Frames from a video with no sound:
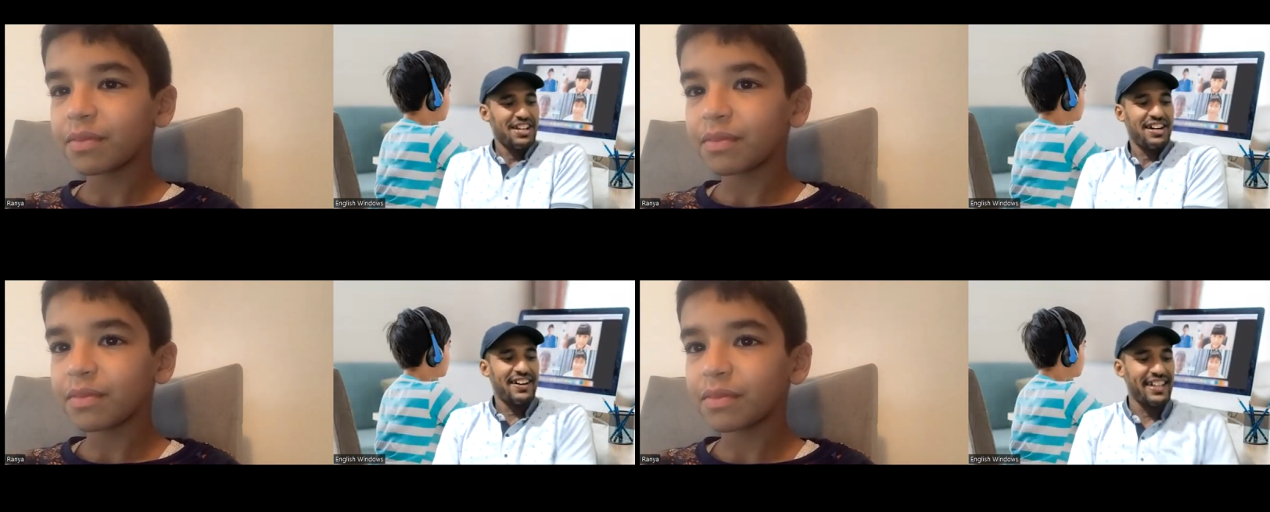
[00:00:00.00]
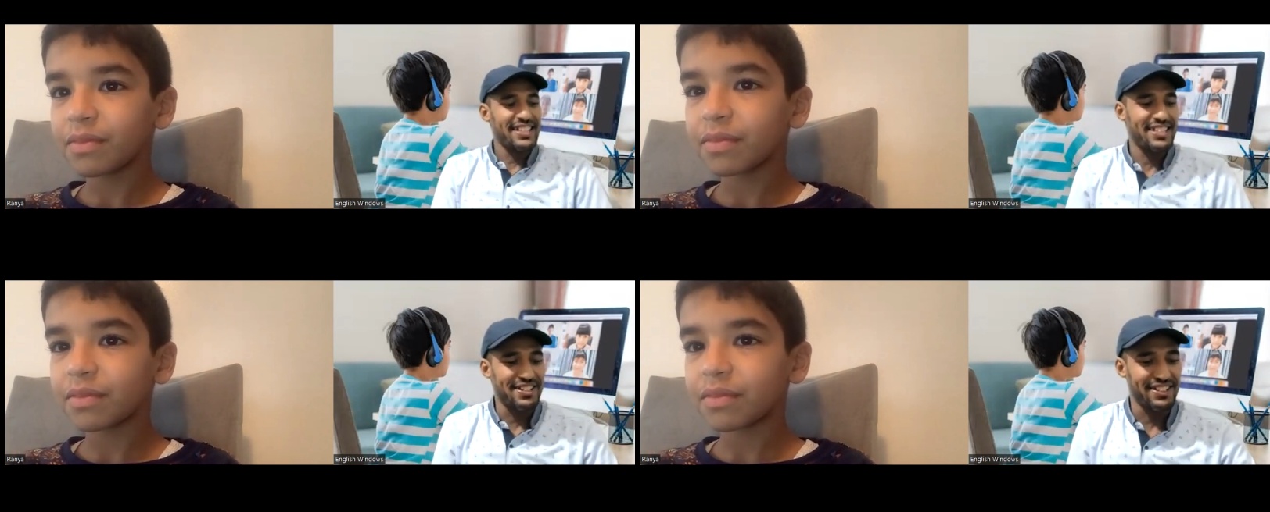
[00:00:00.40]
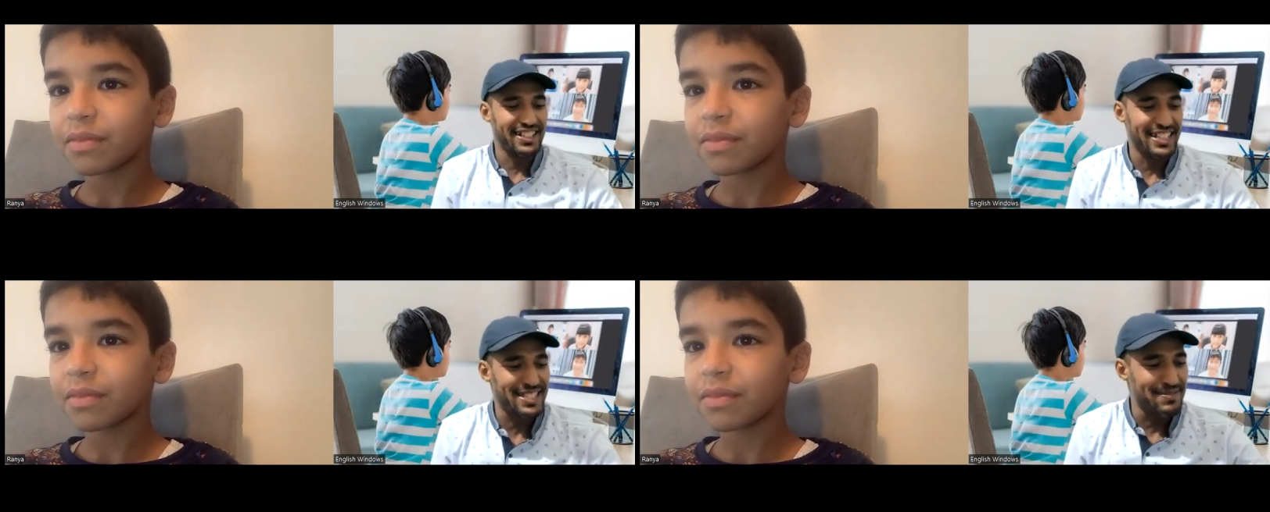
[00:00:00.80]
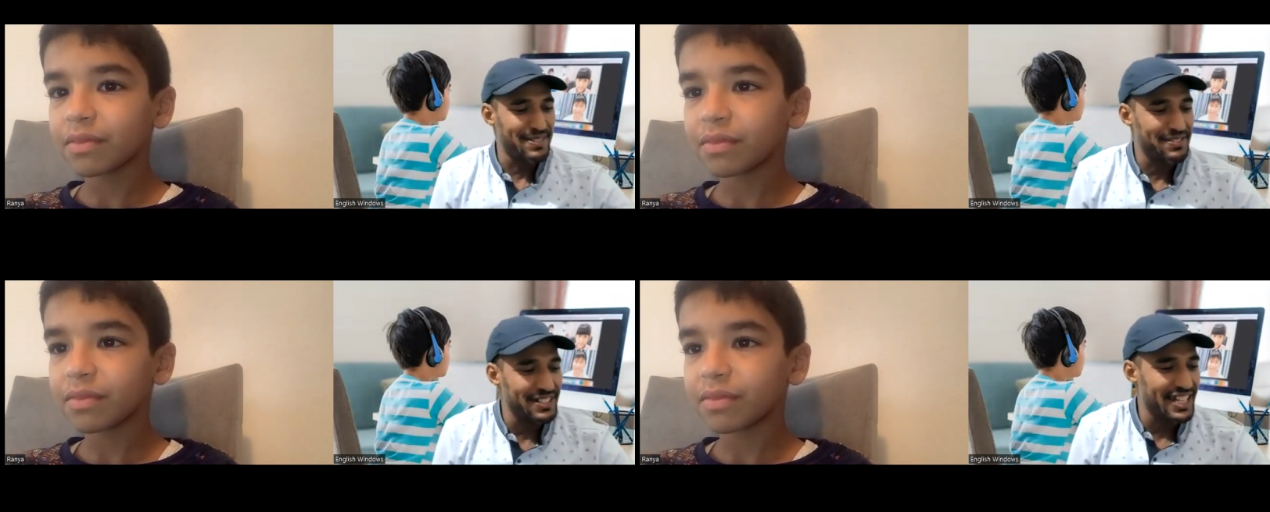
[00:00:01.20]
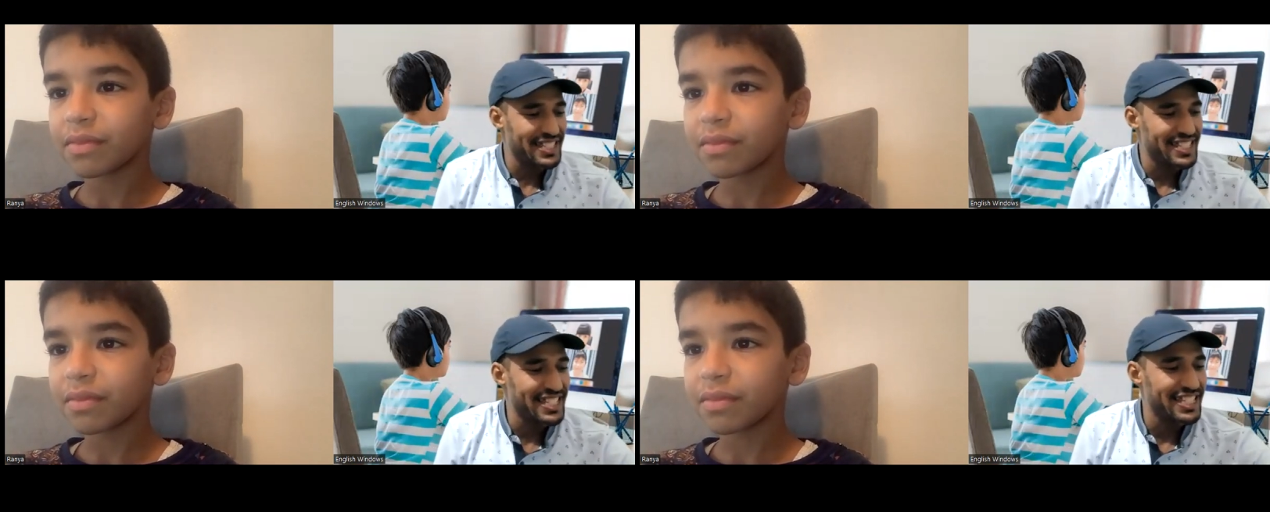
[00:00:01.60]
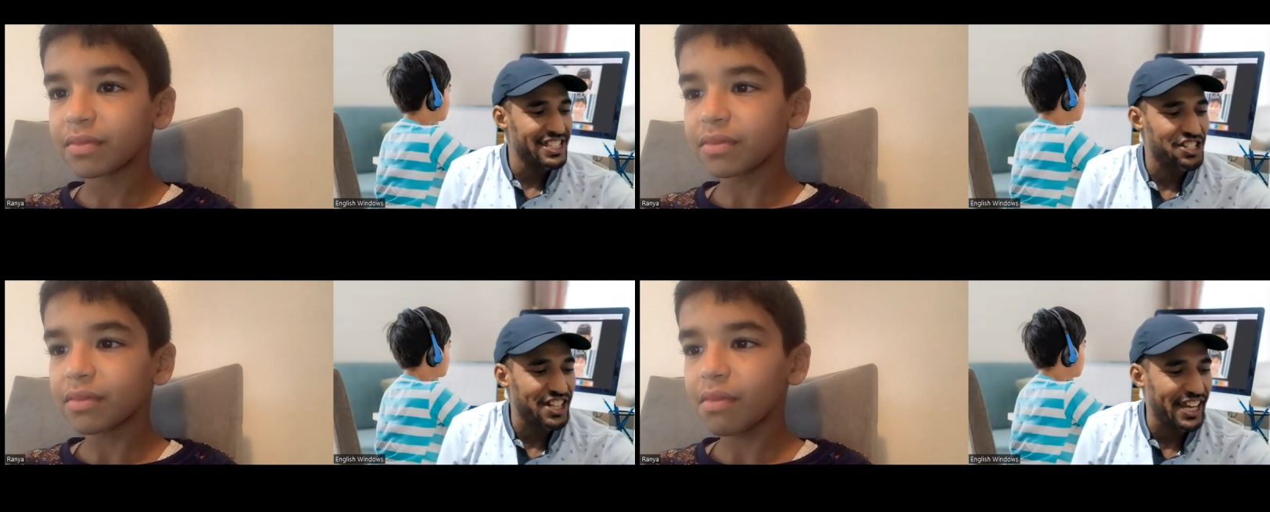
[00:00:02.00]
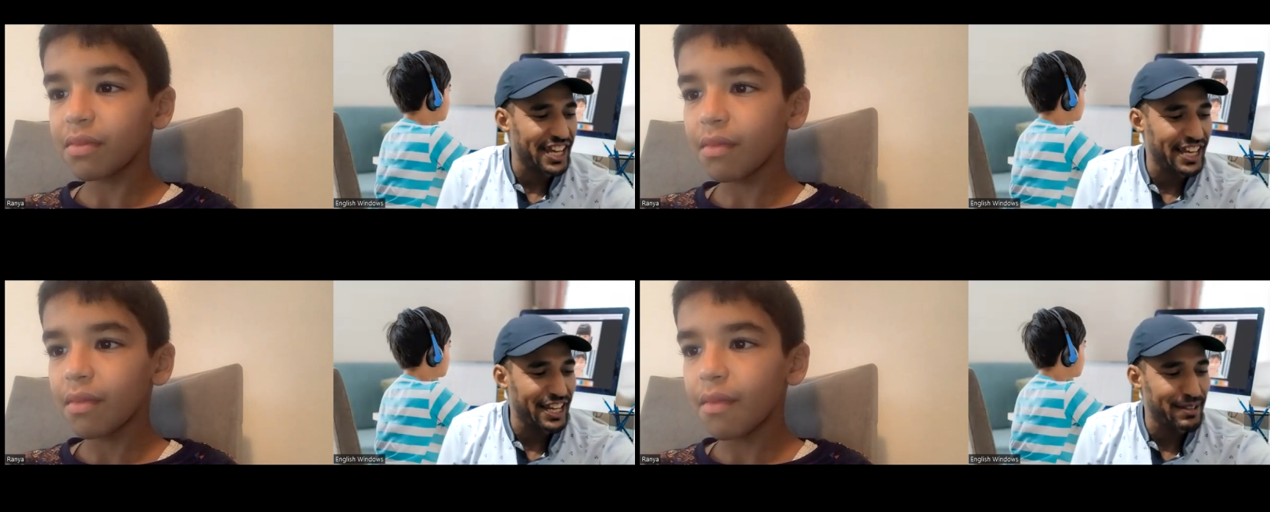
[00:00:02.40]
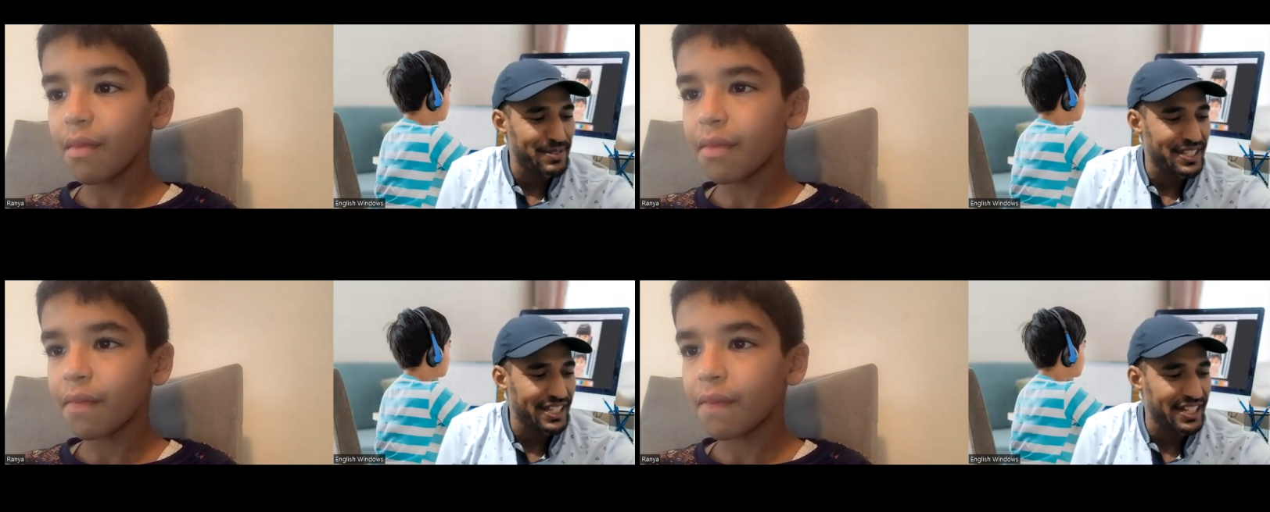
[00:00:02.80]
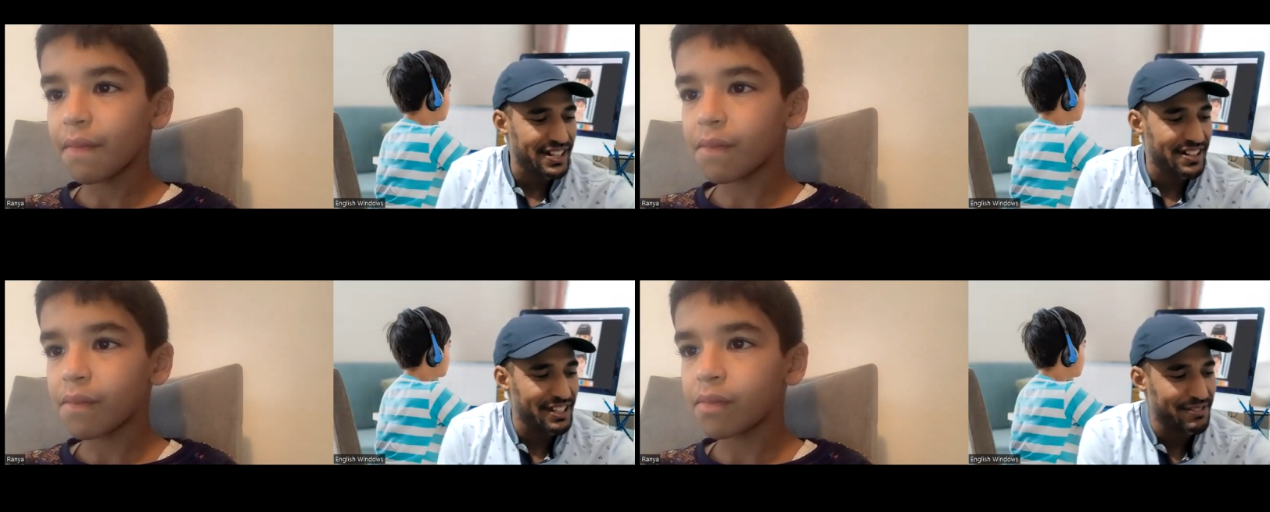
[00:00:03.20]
Speaker 1: All right, so let's move on and see the shapes here.